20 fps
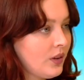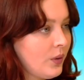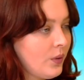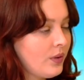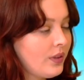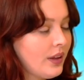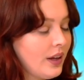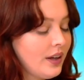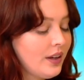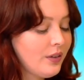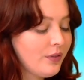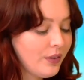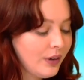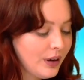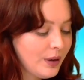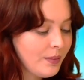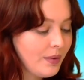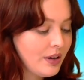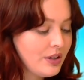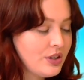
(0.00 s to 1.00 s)
Well, thank you
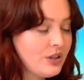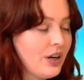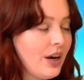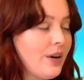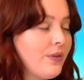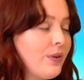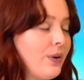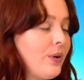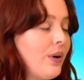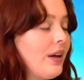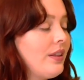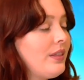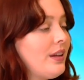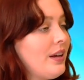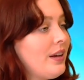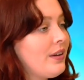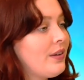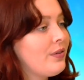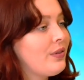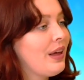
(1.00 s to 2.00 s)
very much, Tyrone. I
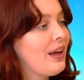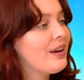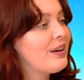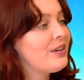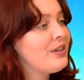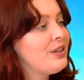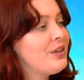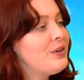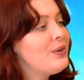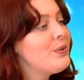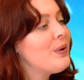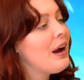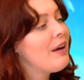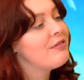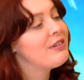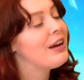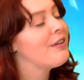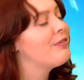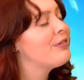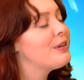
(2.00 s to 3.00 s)
think that you have
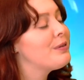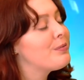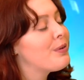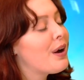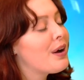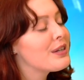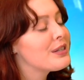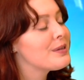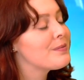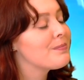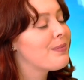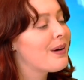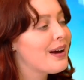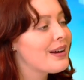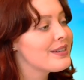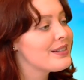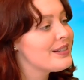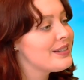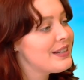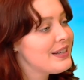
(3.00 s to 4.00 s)
definitely brought some
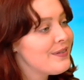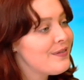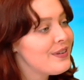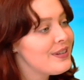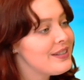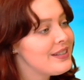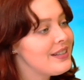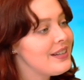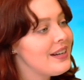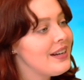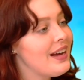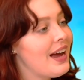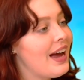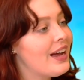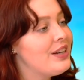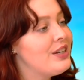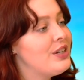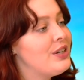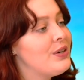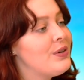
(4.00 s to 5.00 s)
positivity,
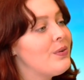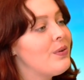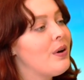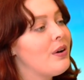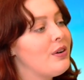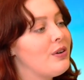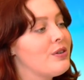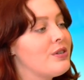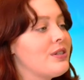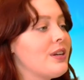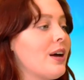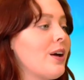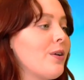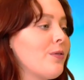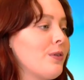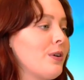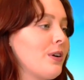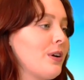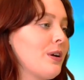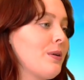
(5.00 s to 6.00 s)
and you
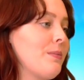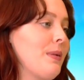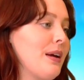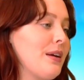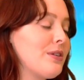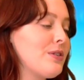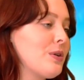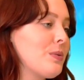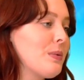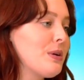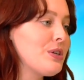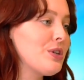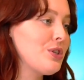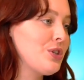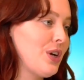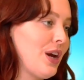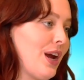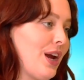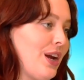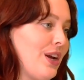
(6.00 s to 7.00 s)
yourself are going to make so much
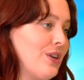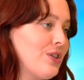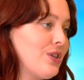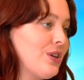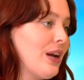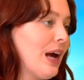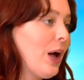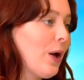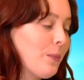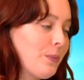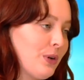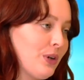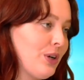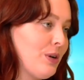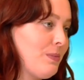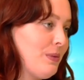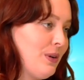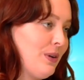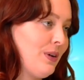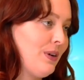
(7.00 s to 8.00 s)
change and help your
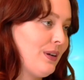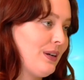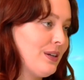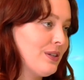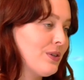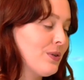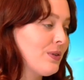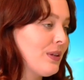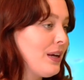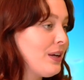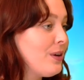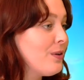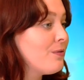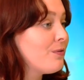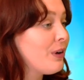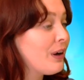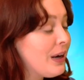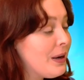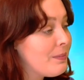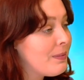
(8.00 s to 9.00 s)
community. So thank you
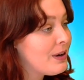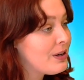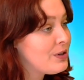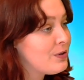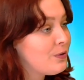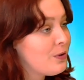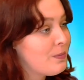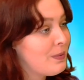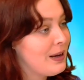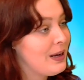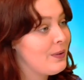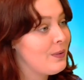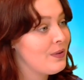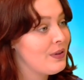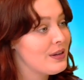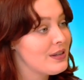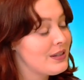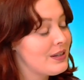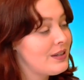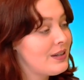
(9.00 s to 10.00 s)
very much for being with
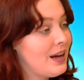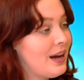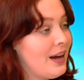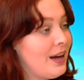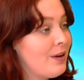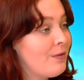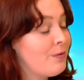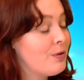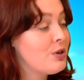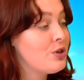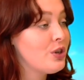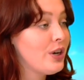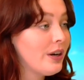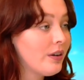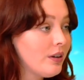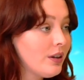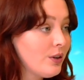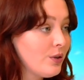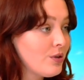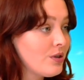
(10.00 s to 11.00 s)
us today and for
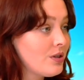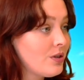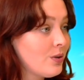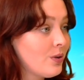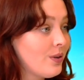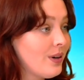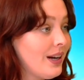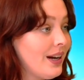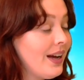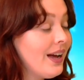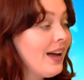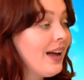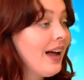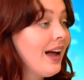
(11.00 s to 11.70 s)
sharing your story.